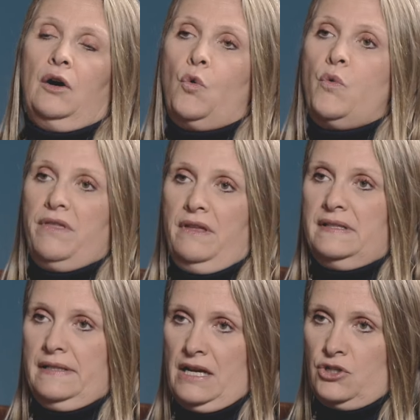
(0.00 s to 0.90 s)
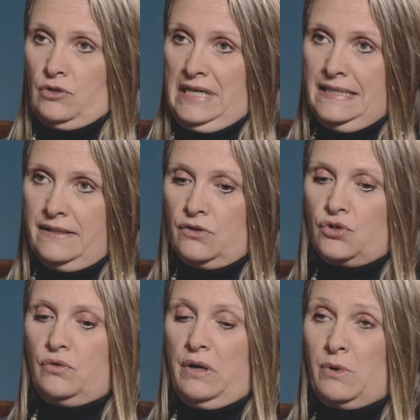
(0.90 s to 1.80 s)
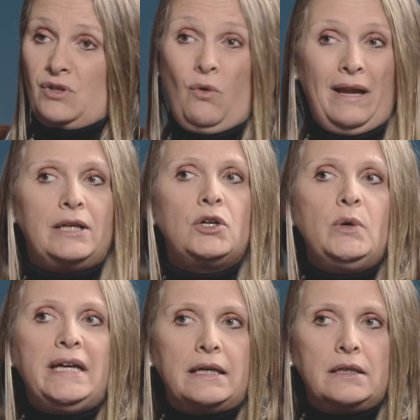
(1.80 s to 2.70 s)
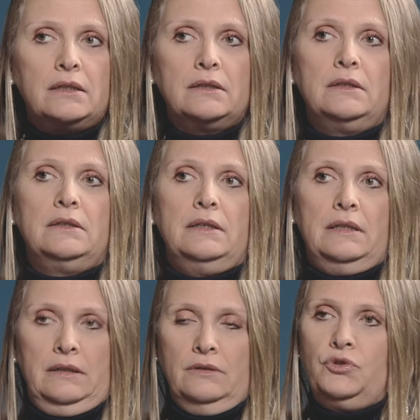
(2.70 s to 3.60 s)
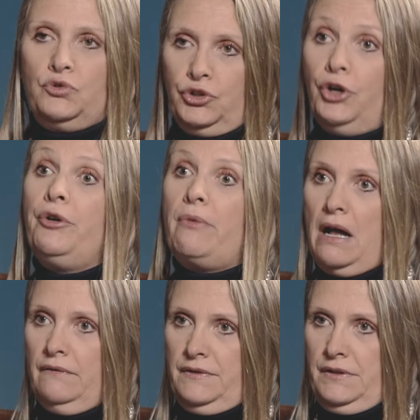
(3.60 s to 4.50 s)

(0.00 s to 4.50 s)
with international lenders, so it was quite quick to turn around the